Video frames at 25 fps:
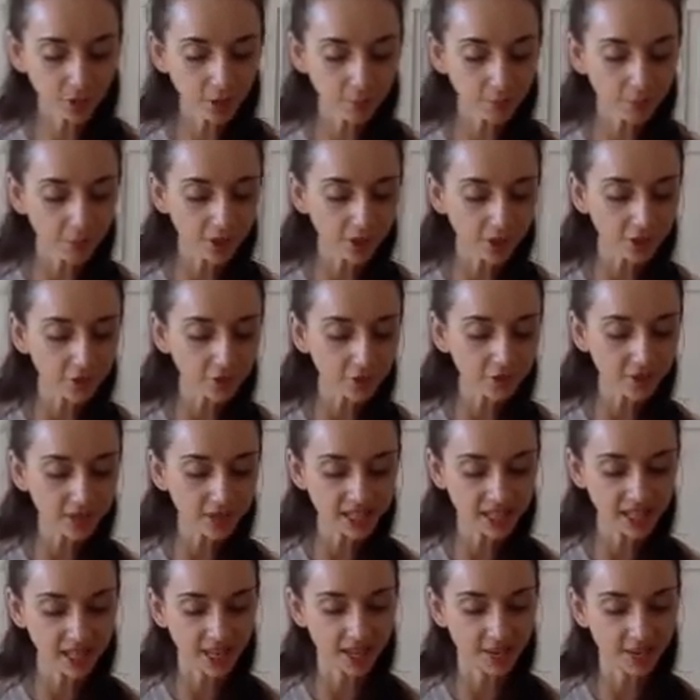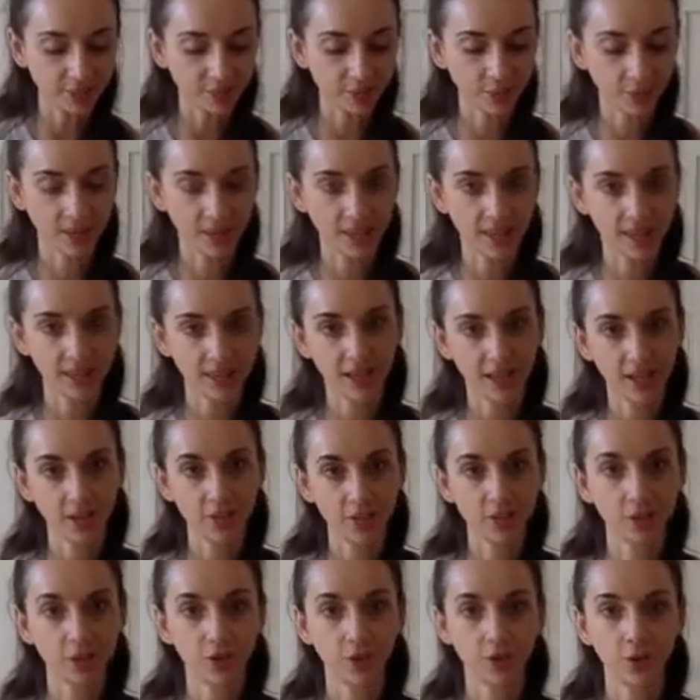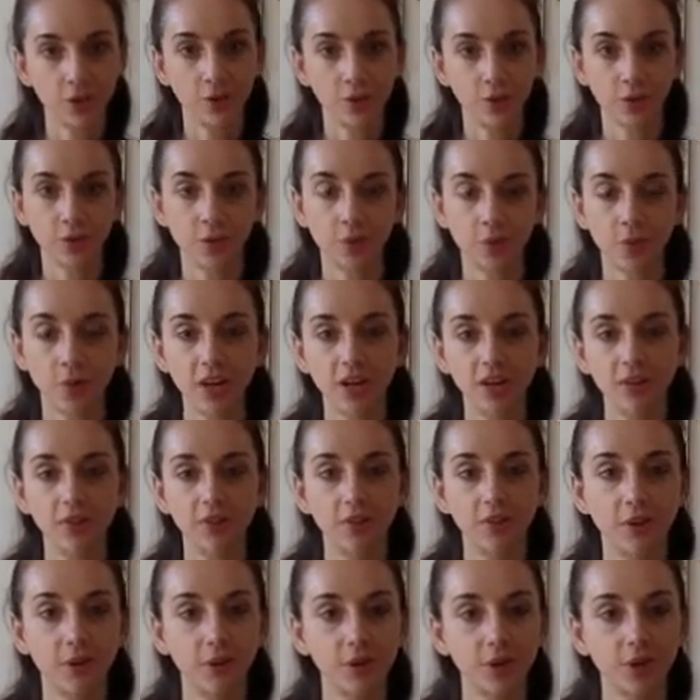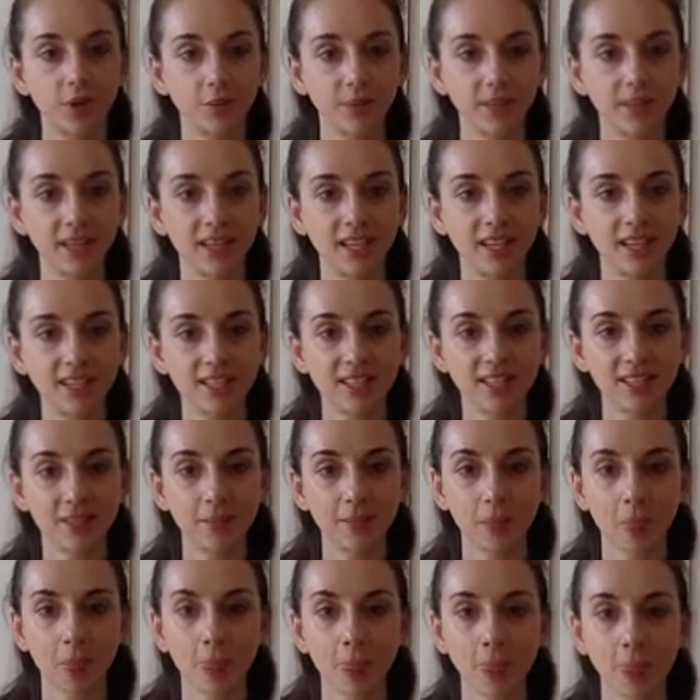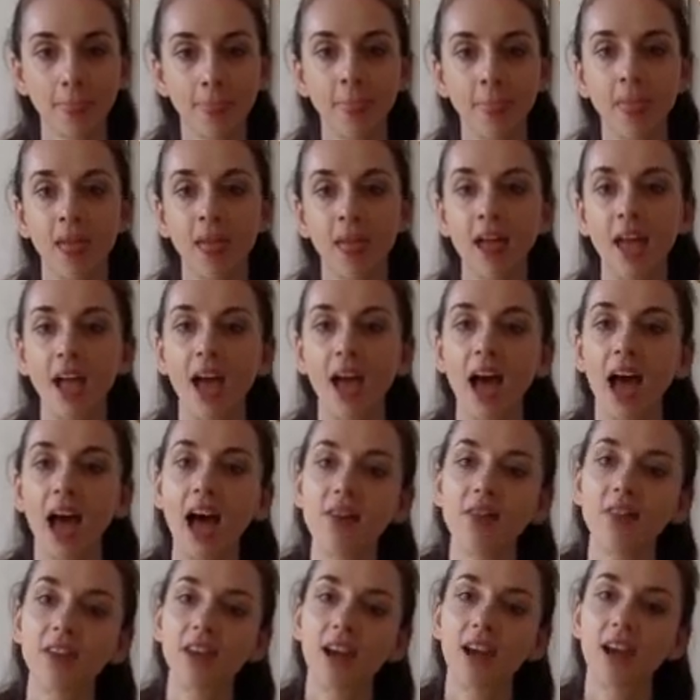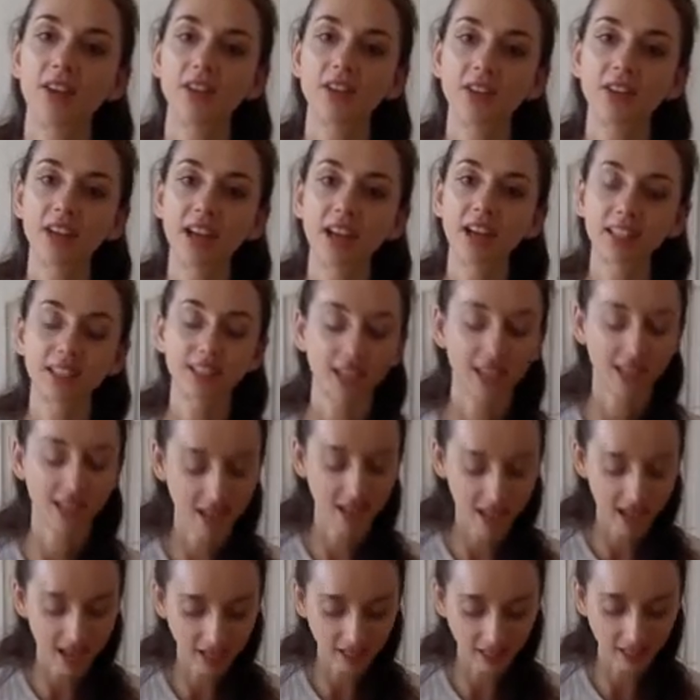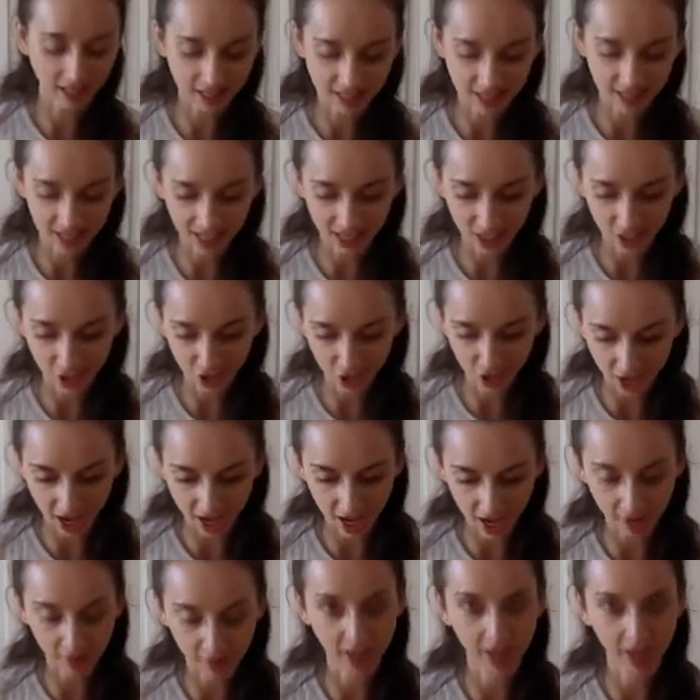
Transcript: Bring your feet to hips width. Let your toes point forward, please. And then on your next inhale, let's take a chair.